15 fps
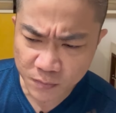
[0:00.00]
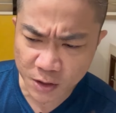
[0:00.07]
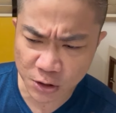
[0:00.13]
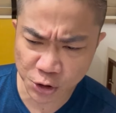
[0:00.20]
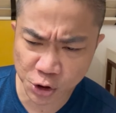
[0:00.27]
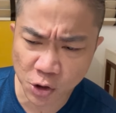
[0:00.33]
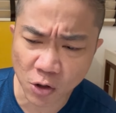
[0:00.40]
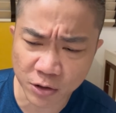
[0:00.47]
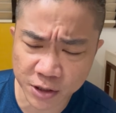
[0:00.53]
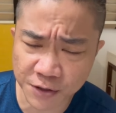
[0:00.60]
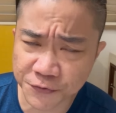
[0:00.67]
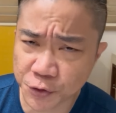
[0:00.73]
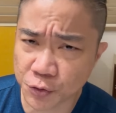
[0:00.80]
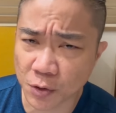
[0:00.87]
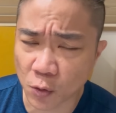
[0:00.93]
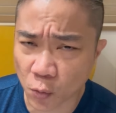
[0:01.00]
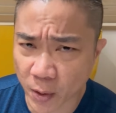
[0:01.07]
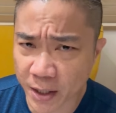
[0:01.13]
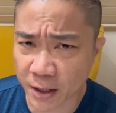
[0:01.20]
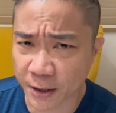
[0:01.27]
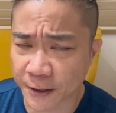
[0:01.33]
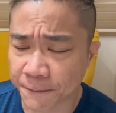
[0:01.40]
Scott gives you a
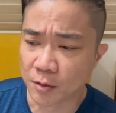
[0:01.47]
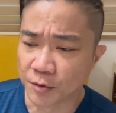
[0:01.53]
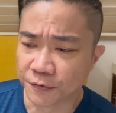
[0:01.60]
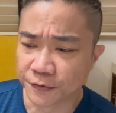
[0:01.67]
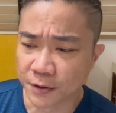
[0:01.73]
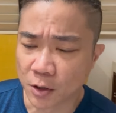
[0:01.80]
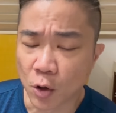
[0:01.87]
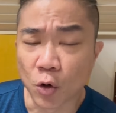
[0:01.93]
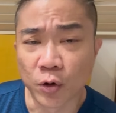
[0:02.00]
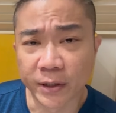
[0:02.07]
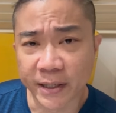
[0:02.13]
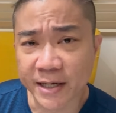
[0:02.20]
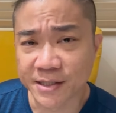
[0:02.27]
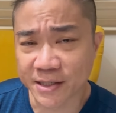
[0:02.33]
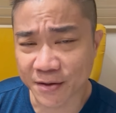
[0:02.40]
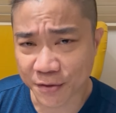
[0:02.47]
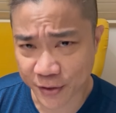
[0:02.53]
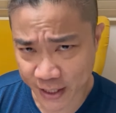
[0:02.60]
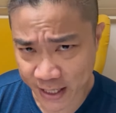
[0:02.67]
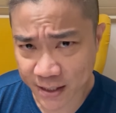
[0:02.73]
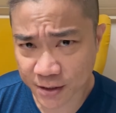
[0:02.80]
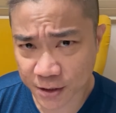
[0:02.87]
way of organizing
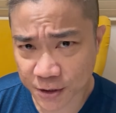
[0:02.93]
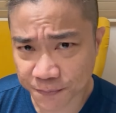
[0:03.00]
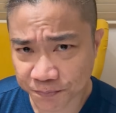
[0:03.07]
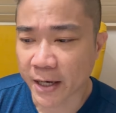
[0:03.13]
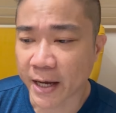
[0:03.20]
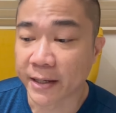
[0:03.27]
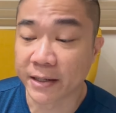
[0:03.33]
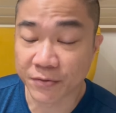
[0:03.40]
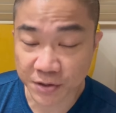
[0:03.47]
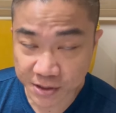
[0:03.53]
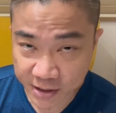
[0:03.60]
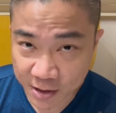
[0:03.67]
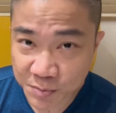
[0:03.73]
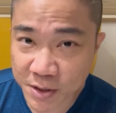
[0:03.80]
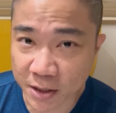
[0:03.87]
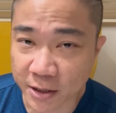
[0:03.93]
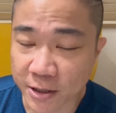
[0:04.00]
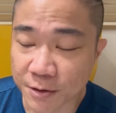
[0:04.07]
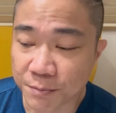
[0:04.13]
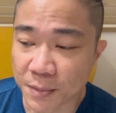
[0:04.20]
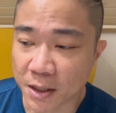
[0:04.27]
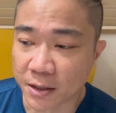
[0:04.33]
that, and at the same
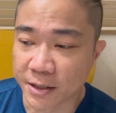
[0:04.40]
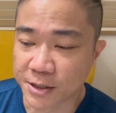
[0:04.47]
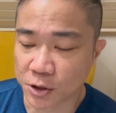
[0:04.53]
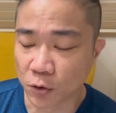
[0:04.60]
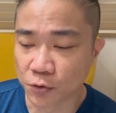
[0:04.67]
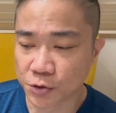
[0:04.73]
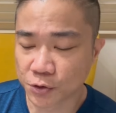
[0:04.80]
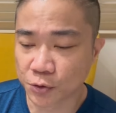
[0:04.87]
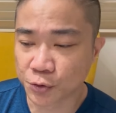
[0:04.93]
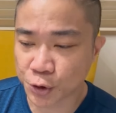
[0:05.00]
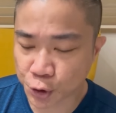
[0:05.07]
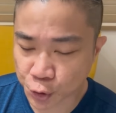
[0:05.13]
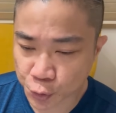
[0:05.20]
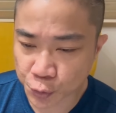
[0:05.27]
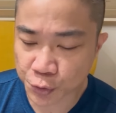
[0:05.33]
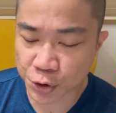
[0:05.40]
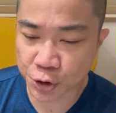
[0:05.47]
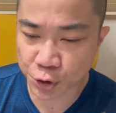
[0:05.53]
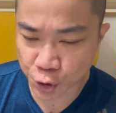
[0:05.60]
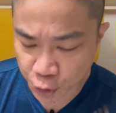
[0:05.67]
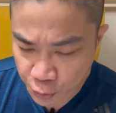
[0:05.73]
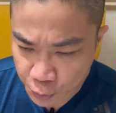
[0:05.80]
time, it's also
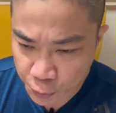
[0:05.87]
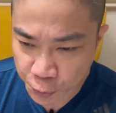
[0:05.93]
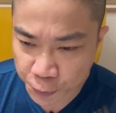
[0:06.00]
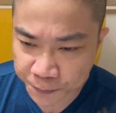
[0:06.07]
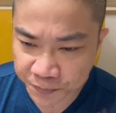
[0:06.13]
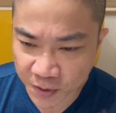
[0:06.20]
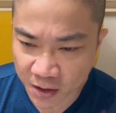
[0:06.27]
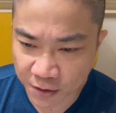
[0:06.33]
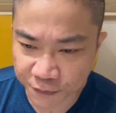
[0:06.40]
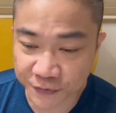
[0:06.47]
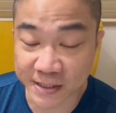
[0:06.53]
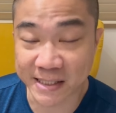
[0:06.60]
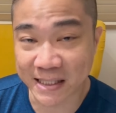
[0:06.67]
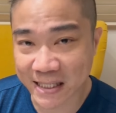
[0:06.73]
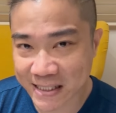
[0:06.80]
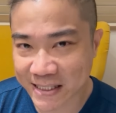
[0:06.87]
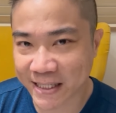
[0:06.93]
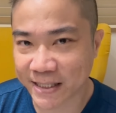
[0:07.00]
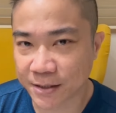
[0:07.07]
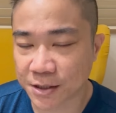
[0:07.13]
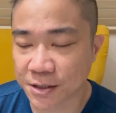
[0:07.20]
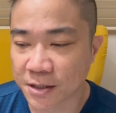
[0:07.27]
used to
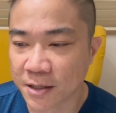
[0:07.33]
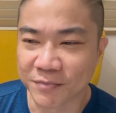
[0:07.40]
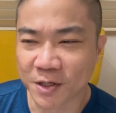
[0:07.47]
facilitate,